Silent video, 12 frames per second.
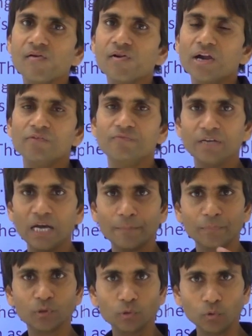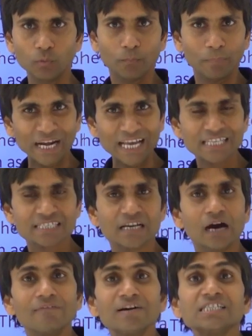if we have to place
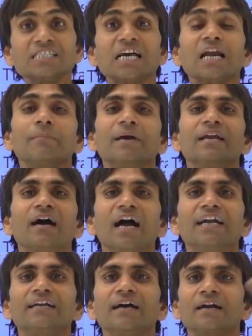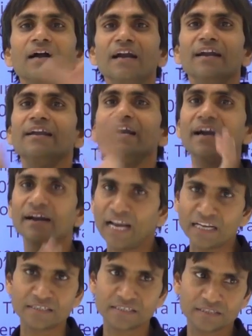ourselves in under 100
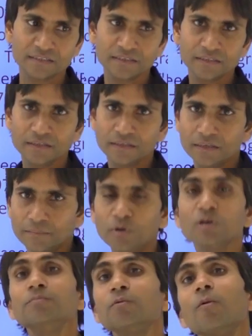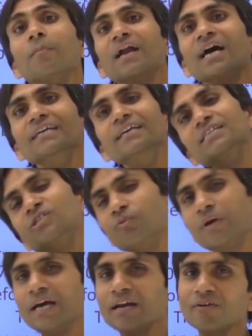ranks, because proper IAS you
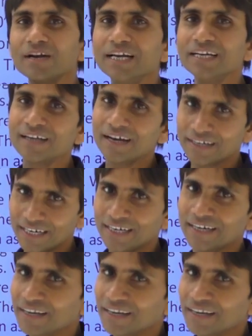can only target